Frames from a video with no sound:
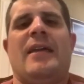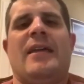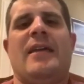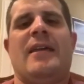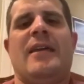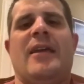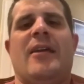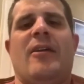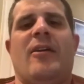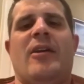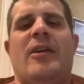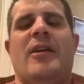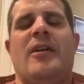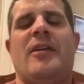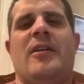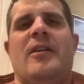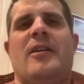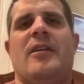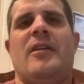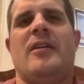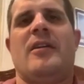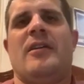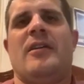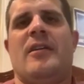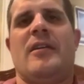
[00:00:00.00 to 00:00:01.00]
it
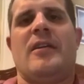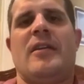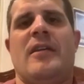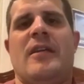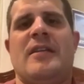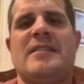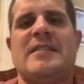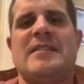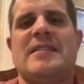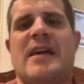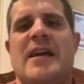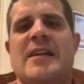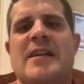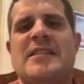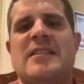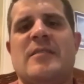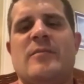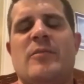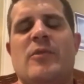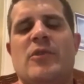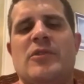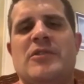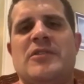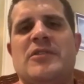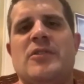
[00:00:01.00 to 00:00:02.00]
it's nice to
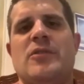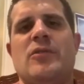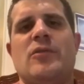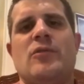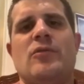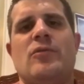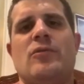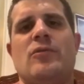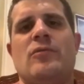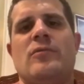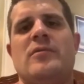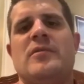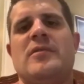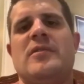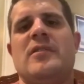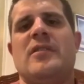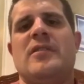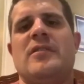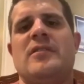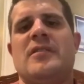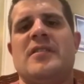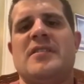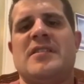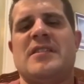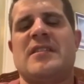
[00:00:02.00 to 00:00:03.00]
be able to
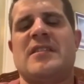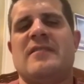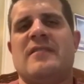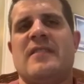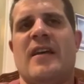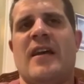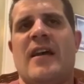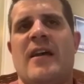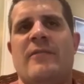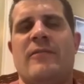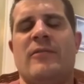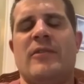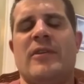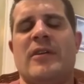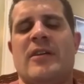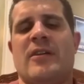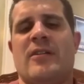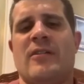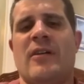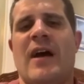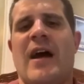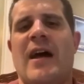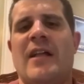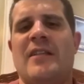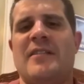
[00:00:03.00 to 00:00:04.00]
just have
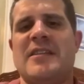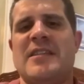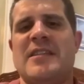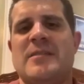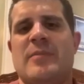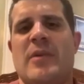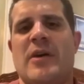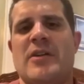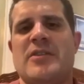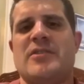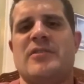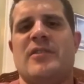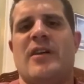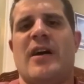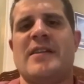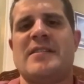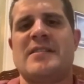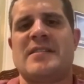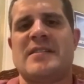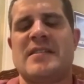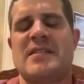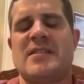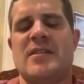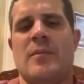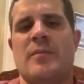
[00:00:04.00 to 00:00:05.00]
highly
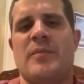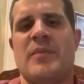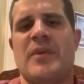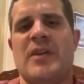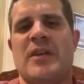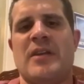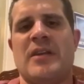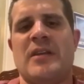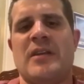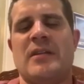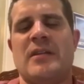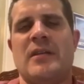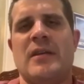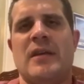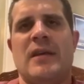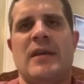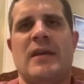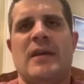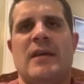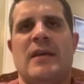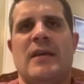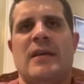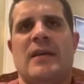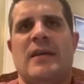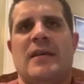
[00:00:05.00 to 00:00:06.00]
specialize in something, and
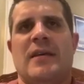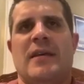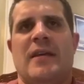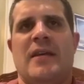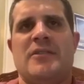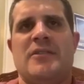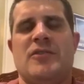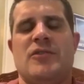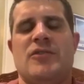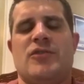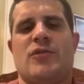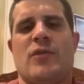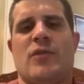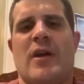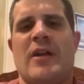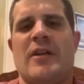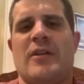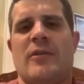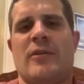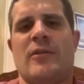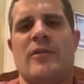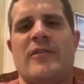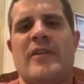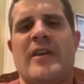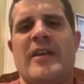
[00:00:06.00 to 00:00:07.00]
as you try to
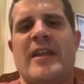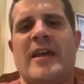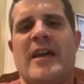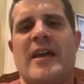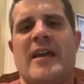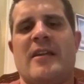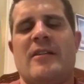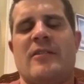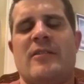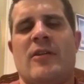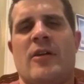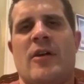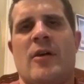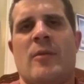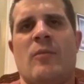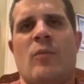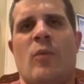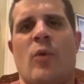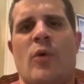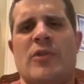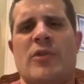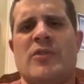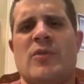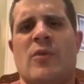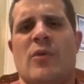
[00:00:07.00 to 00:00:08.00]
earn that, um,
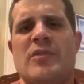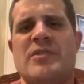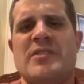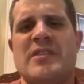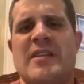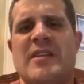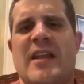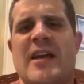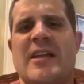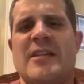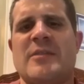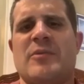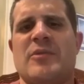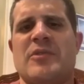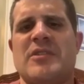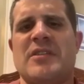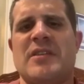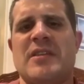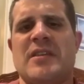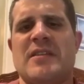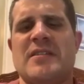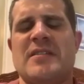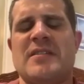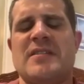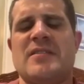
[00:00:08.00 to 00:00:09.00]
work towards that
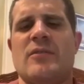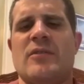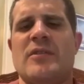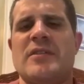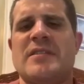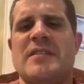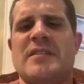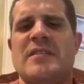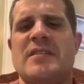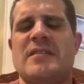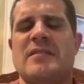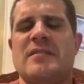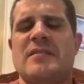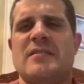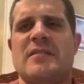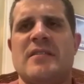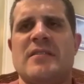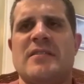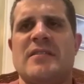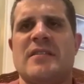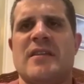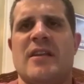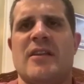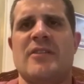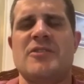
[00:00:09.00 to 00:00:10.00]
expertise. So it's
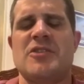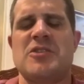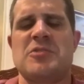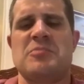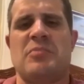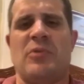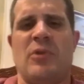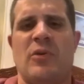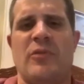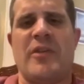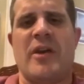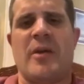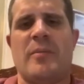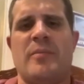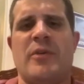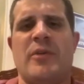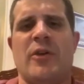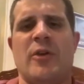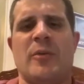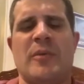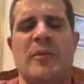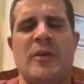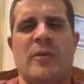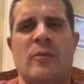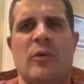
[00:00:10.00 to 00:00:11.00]
it's kind of just building that
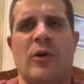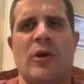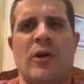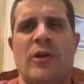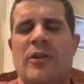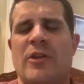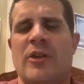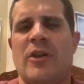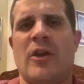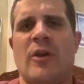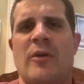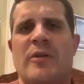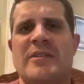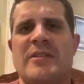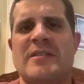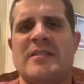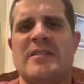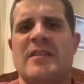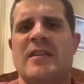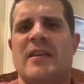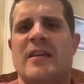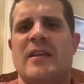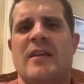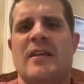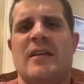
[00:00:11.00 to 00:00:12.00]
pyramid where, you know,
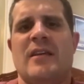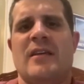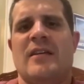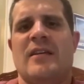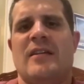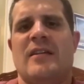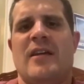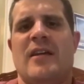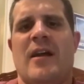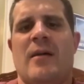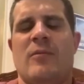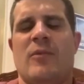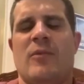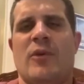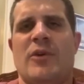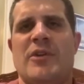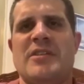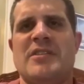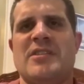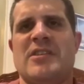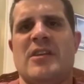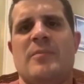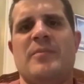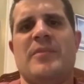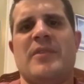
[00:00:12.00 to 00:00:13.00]
it's I'm learning
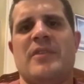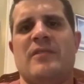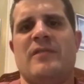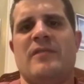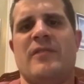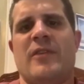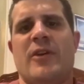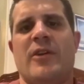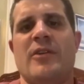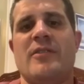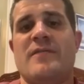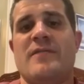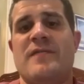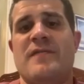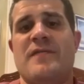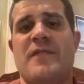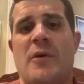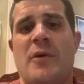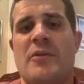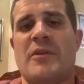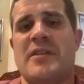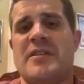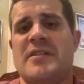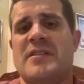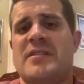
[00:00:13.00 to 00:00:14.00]
something very
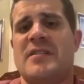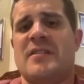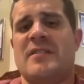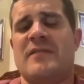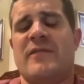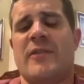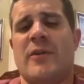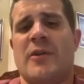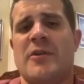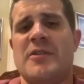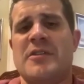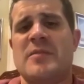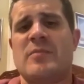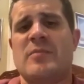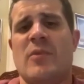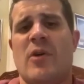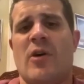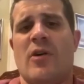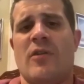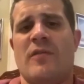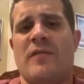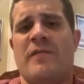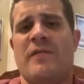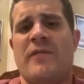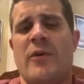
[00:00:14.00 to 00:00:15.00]
focused in a very
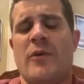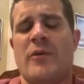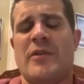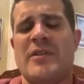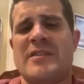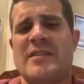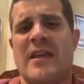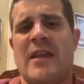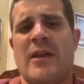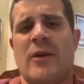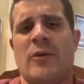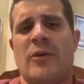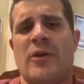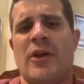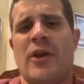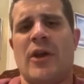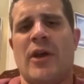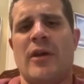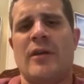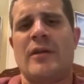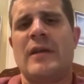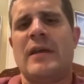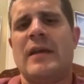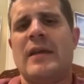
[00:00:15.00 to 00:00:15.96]
small focus area